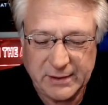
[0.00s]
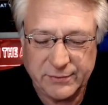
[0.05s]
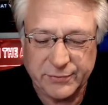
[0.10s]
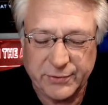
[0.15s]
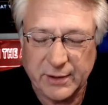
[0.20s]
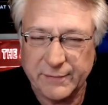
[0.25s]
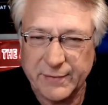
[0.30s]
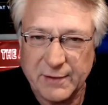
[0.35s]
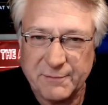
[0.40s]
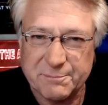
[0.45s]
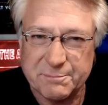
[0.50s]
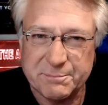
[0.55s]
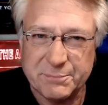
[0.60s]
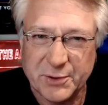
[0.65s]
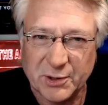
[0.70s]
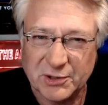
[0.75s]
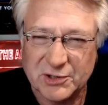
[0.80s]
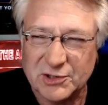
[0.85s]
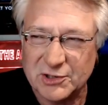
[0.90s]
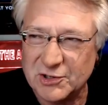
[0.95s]

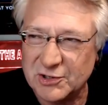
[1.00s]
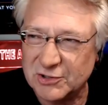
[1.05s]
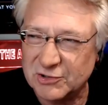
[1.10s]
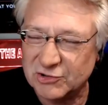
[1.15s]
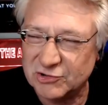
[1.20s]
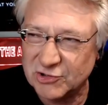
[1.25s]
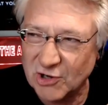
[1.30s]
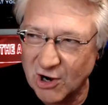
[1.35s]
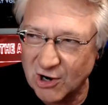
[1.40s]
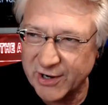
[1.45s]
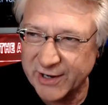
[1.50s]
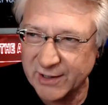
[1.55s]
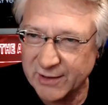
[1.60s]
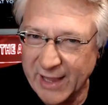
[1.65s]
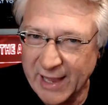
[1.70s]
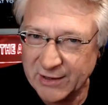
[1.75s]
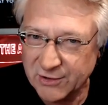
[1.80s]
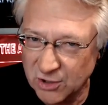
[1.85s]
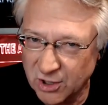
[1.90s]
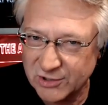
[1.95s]
They're starting
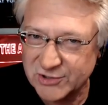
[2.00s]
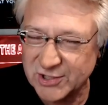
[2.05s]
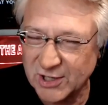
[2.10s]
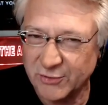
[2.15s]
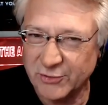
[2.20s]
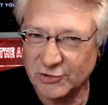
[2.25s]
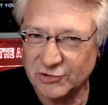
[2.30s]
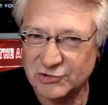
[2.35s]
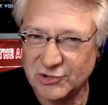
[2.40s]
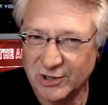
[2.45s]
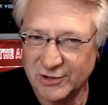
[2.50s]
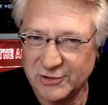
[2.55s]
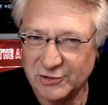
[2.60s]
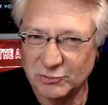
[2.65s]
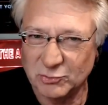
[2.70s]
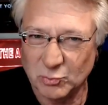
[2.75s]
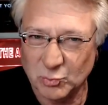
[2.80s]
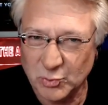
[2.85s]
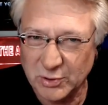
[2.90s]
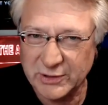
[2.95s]
at Nautel. They're starting
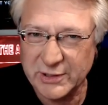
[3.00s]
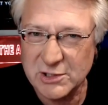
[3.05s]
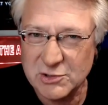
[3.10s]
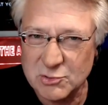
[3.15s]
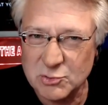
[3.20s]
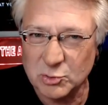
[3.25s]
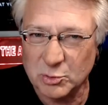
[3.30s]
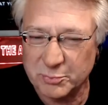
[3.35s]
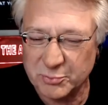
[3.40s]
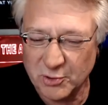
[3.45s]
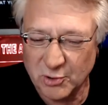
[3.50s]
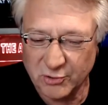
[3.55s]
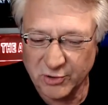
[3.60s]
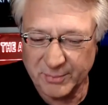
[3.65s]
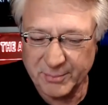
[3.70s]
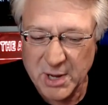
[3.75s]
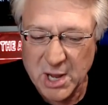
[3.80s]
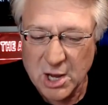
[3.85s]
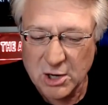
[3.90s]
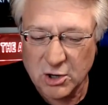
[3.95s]
this really cool
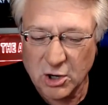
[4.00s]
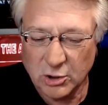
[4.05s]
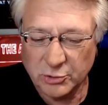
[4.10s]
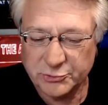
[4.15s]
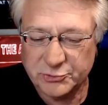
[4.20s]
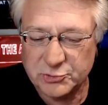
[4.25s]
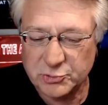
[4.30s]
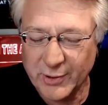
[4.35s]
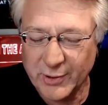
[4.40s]
program called